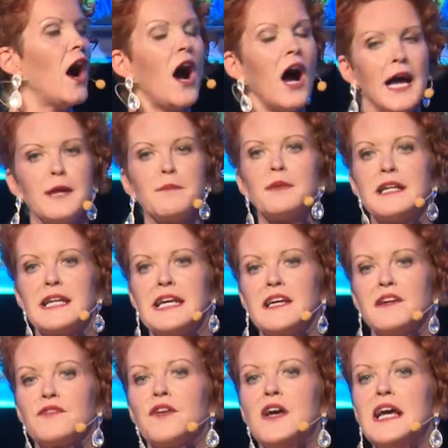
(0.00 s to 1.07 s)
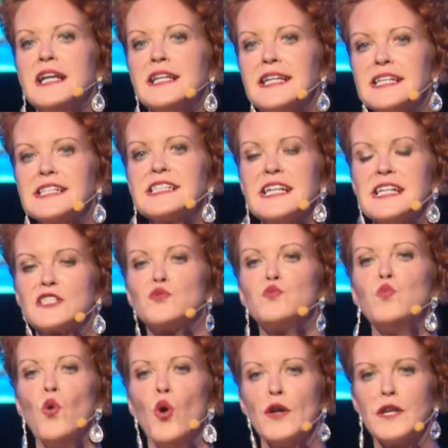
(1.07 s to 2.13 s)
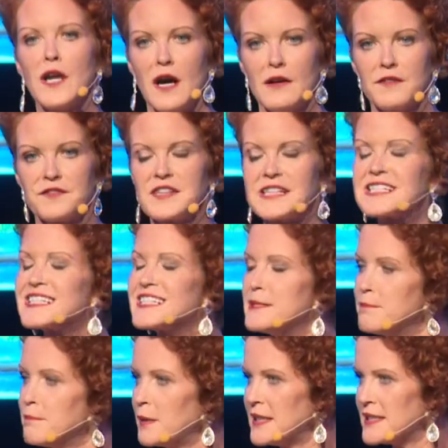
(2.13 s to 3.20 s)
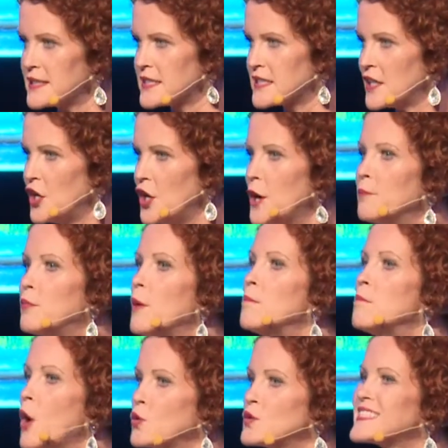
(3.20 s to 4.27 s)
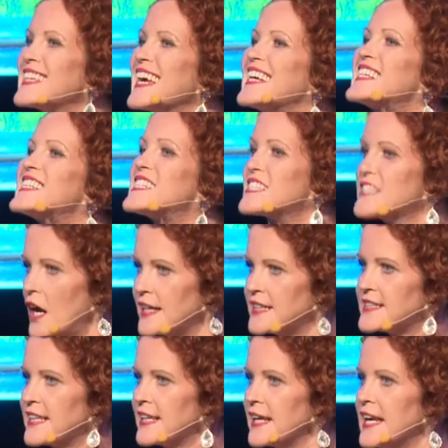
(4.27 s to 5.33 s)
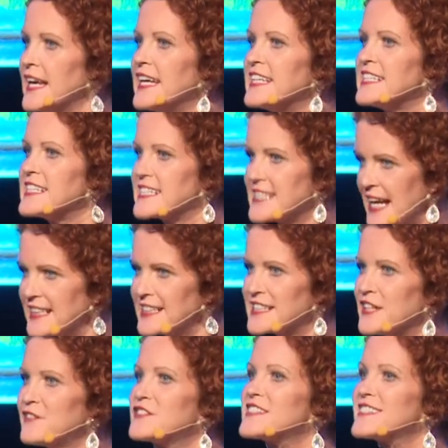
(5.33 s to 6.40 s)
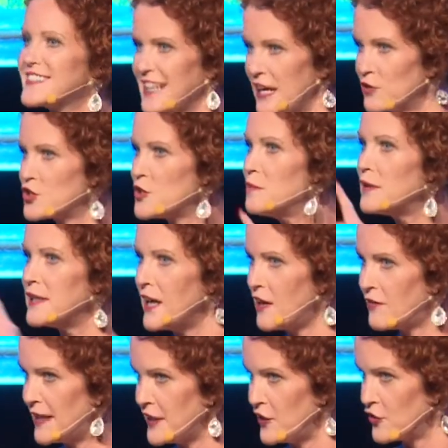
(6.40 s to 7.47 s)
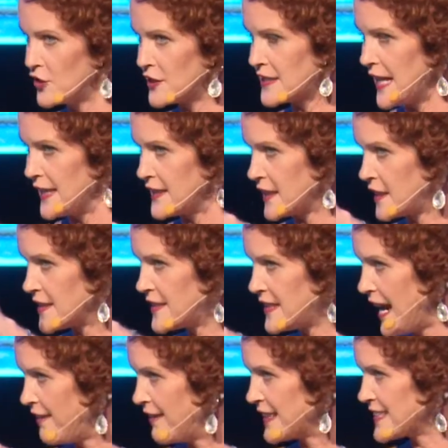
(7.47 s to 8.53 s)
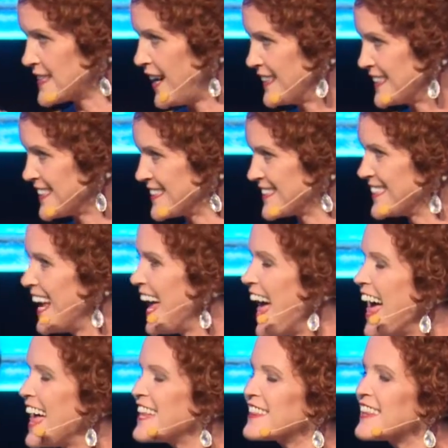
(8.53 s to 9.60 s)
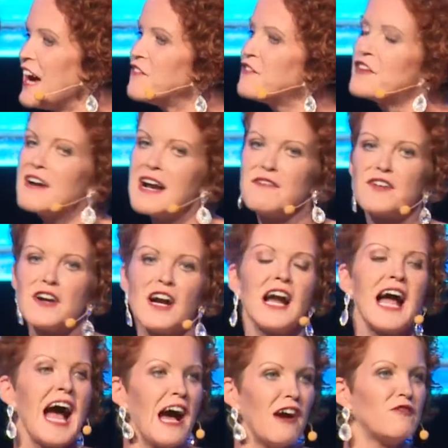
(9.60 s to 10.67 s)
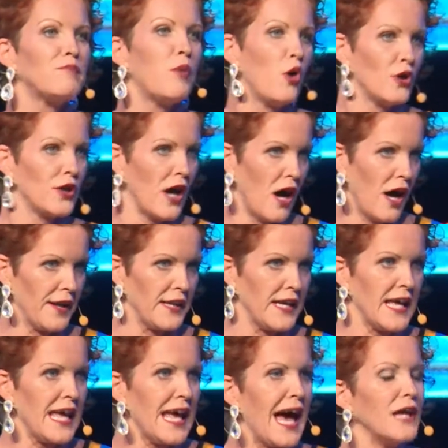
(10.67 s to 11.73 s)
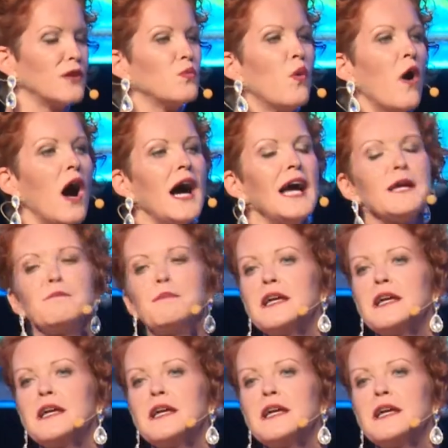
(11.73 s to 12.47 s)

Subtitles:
I believe this is one of the simplest but most exciting incentives. Now, somebody already understands it because they're excited. That Forever have put on. And why?